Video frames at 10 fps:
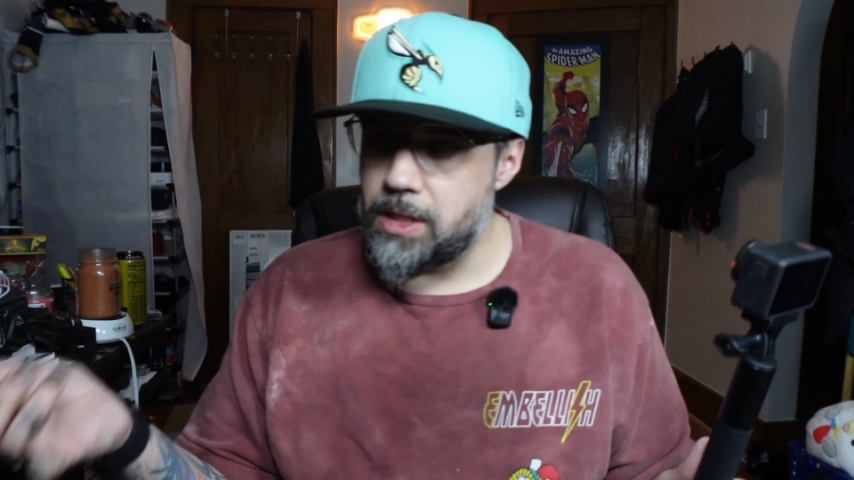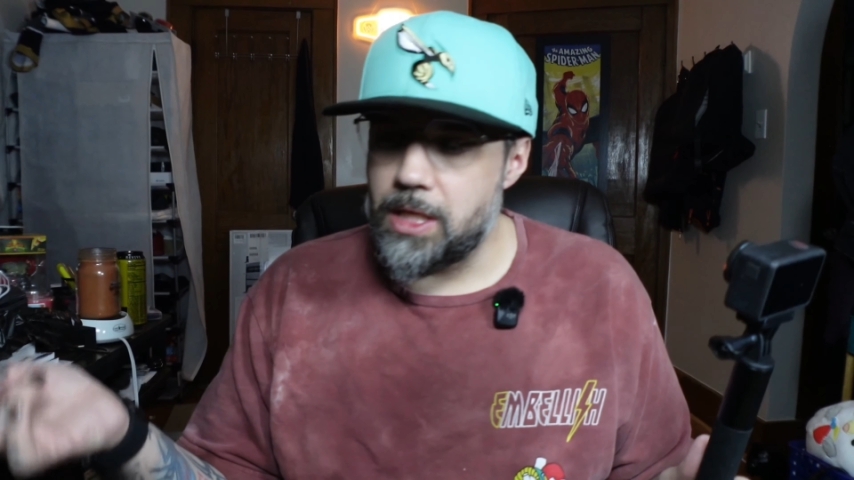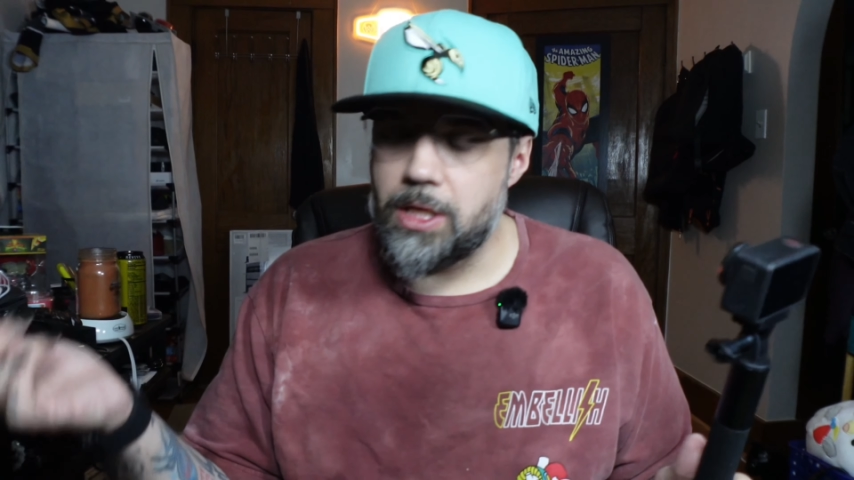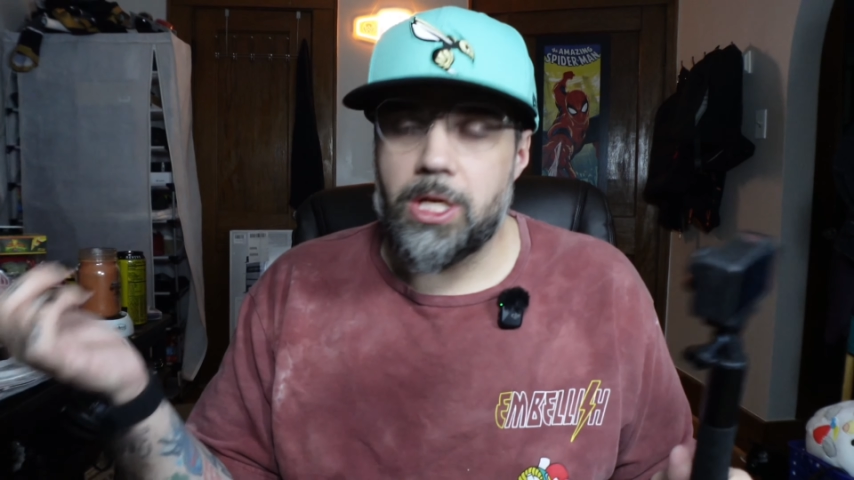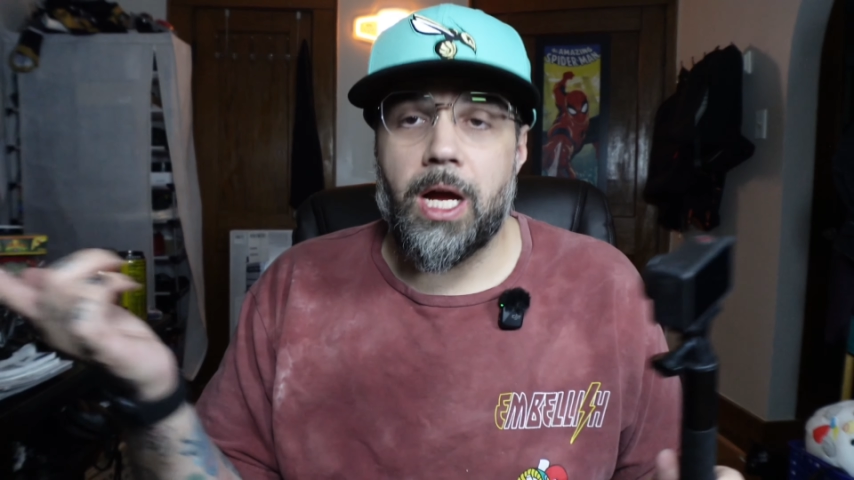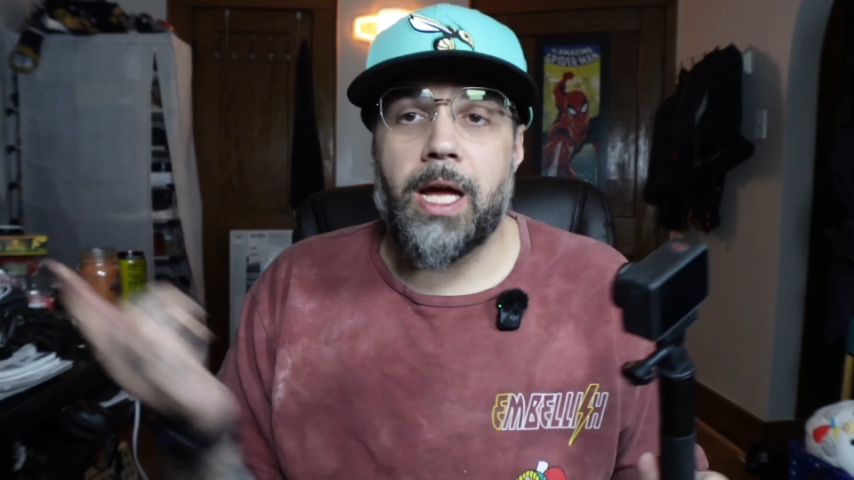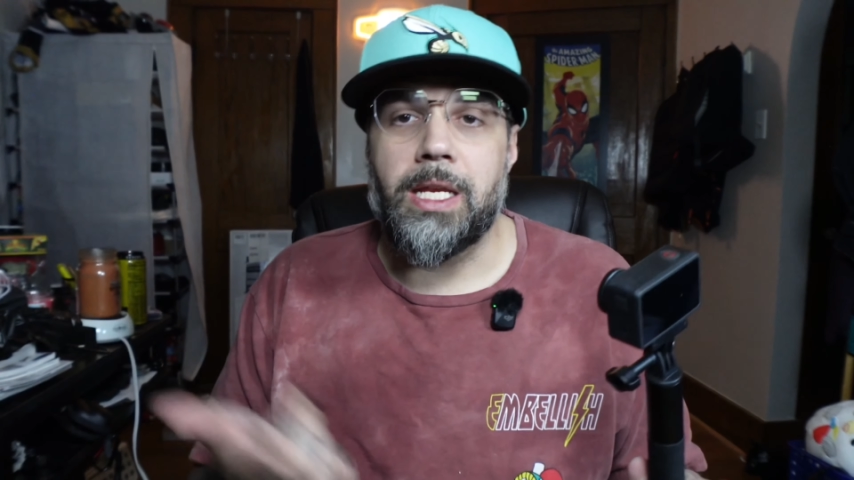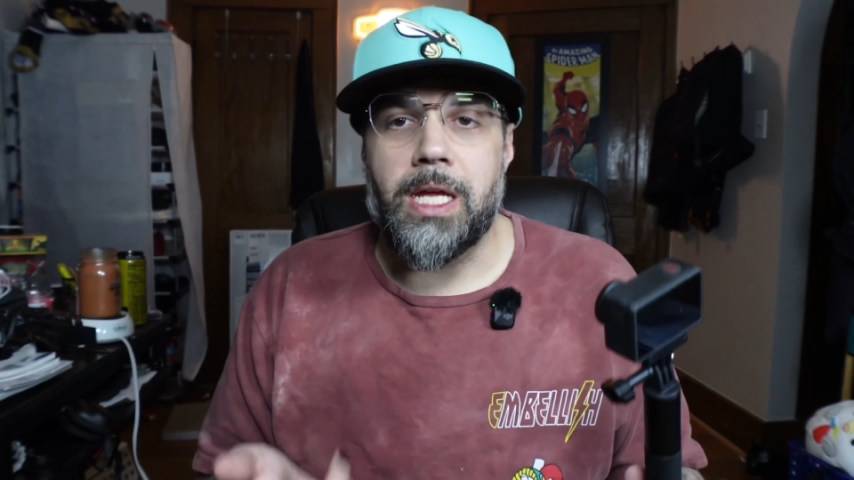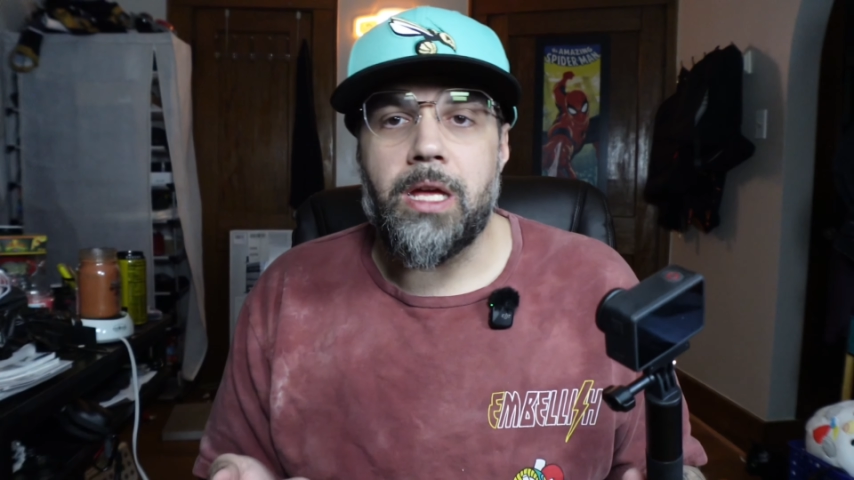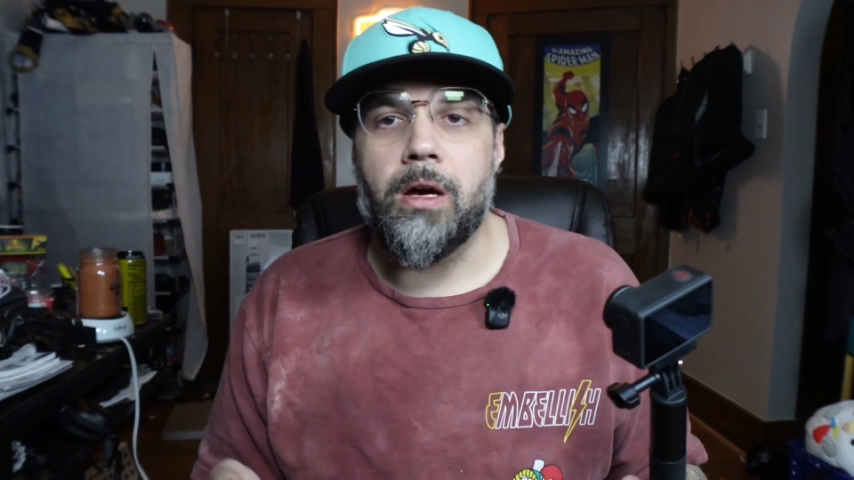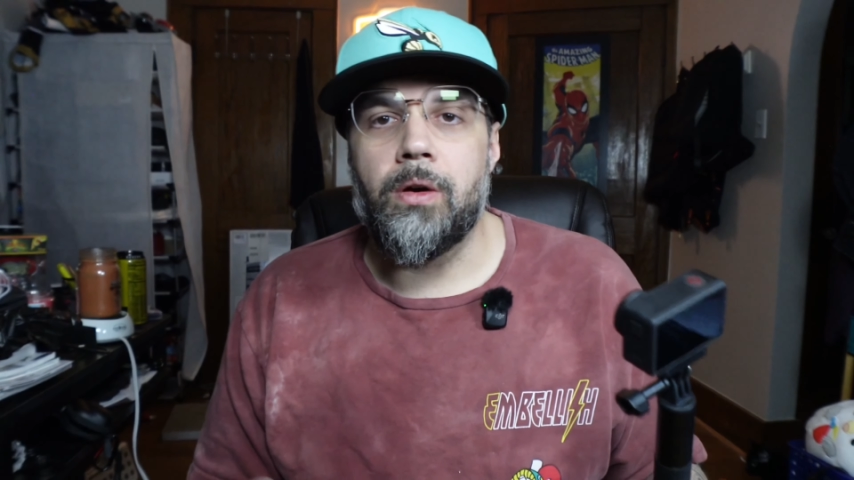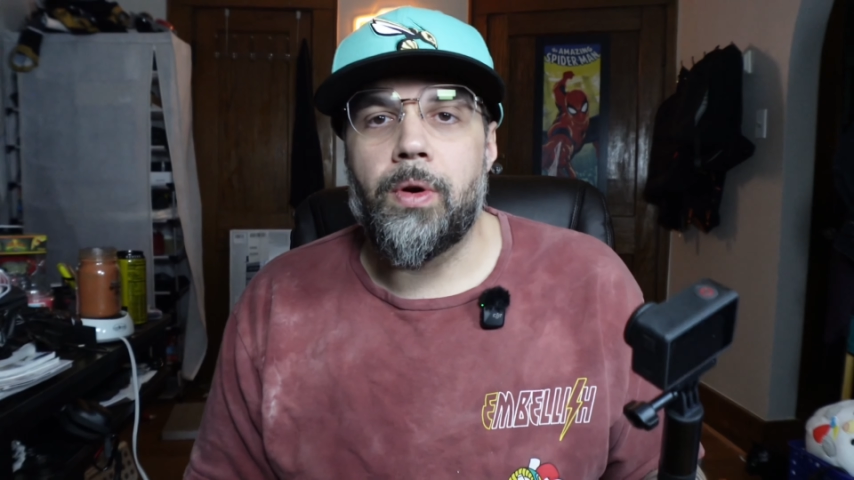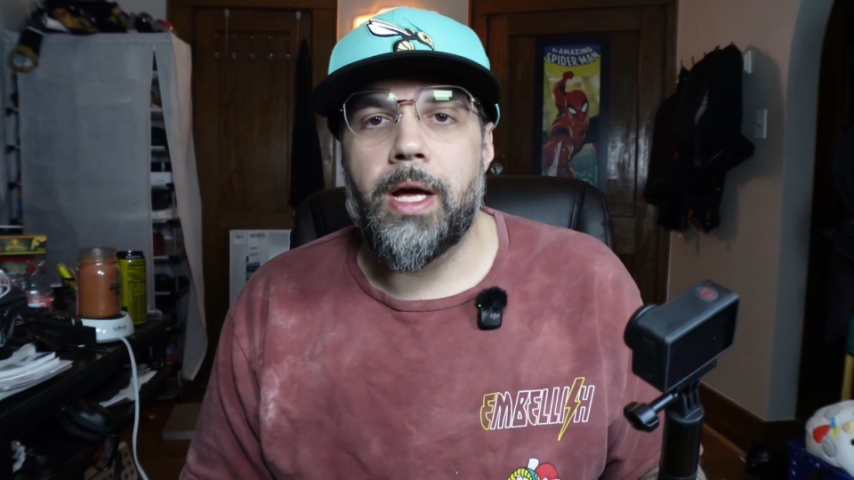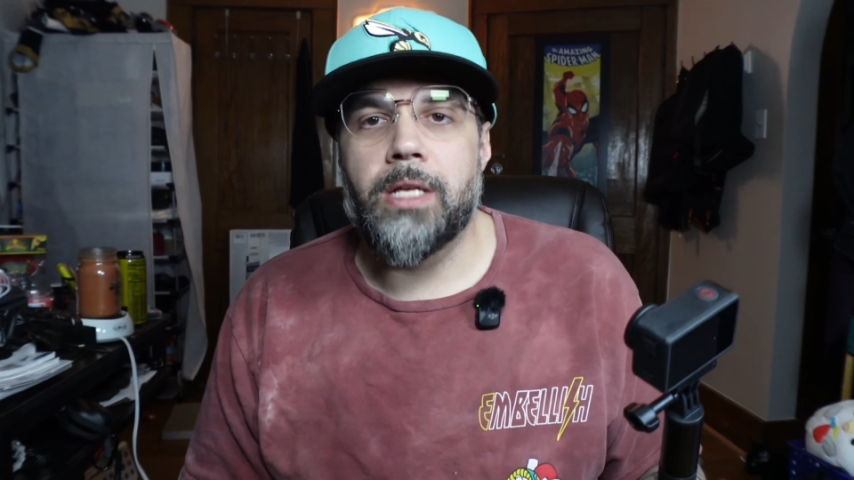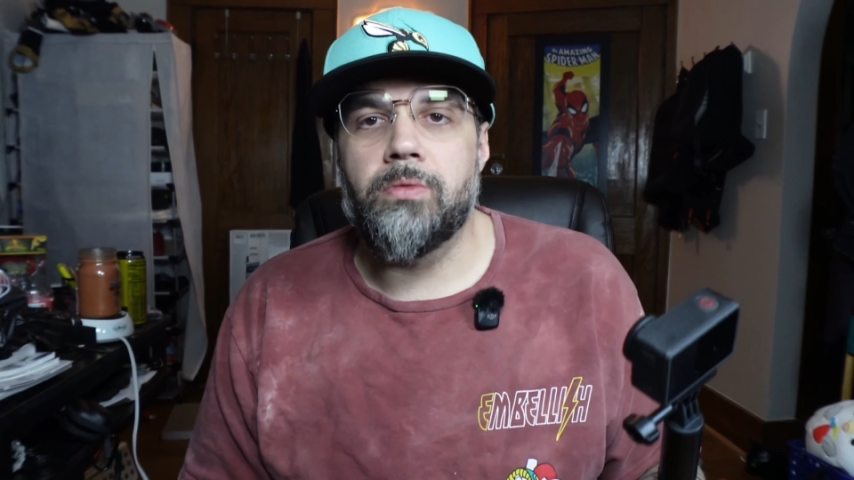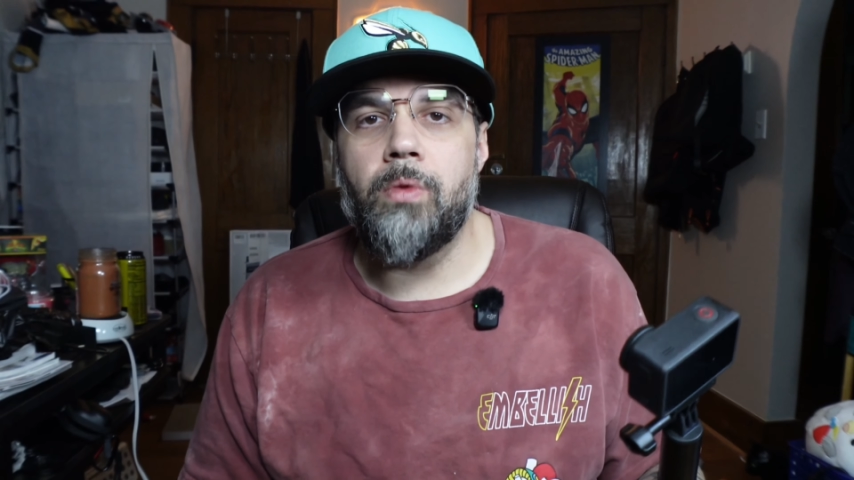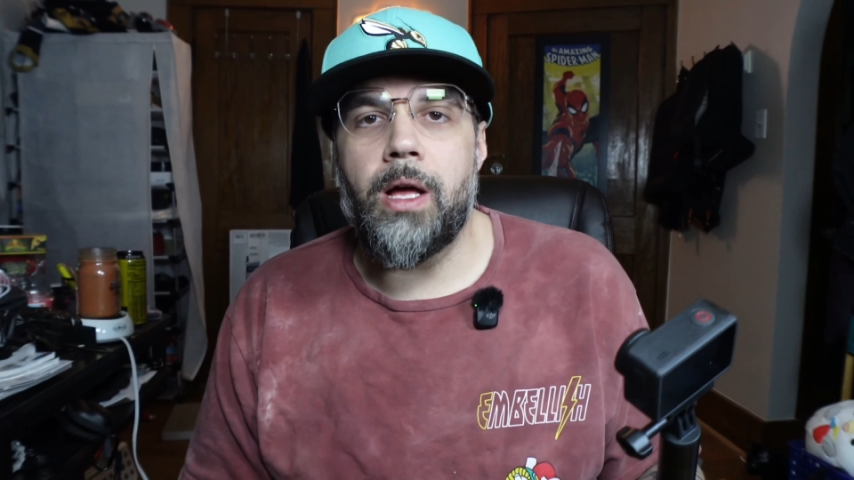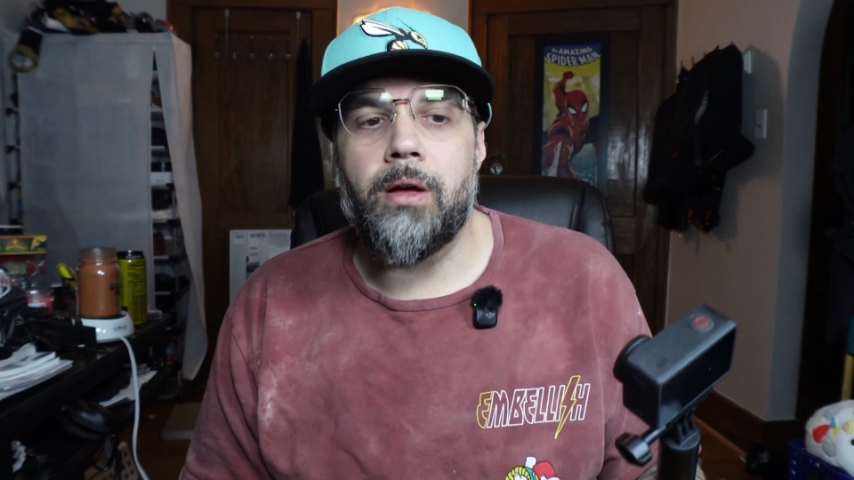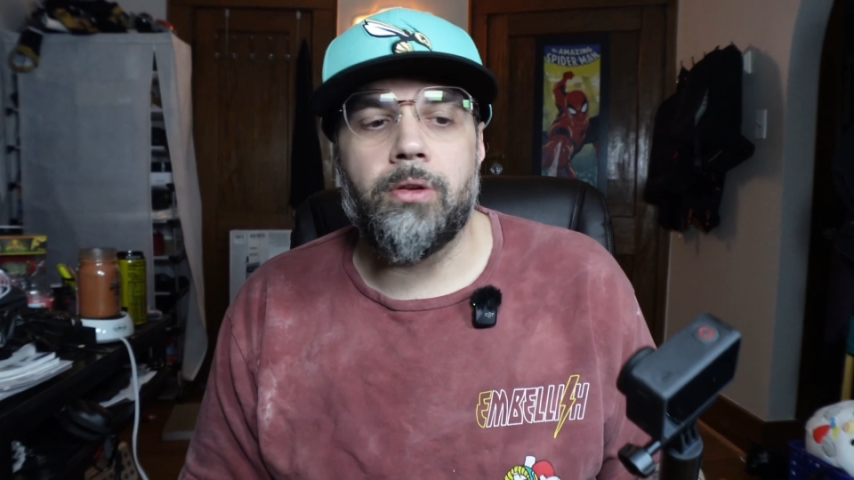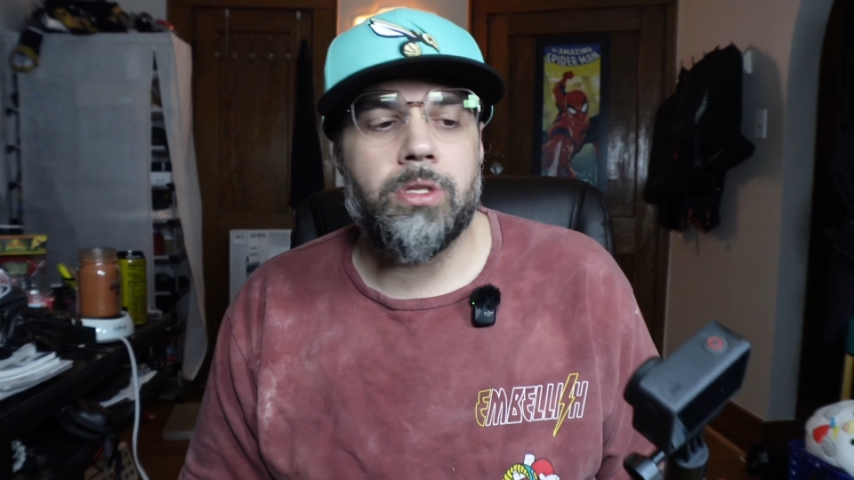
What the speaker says: DJI Neo as well.